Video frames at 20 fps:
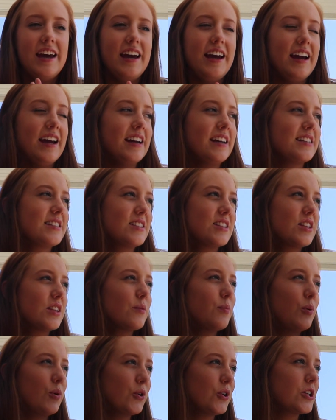and
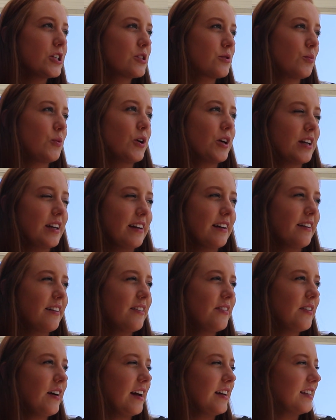the pool is
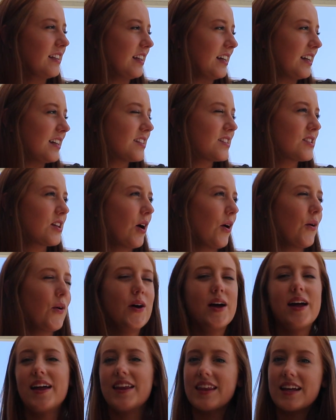working finally, so
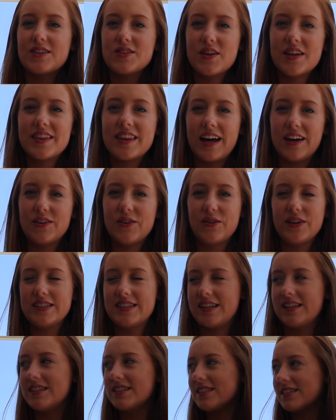that's what that noise
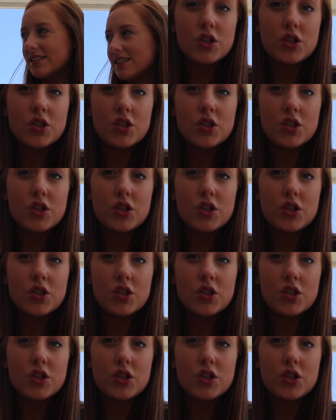is.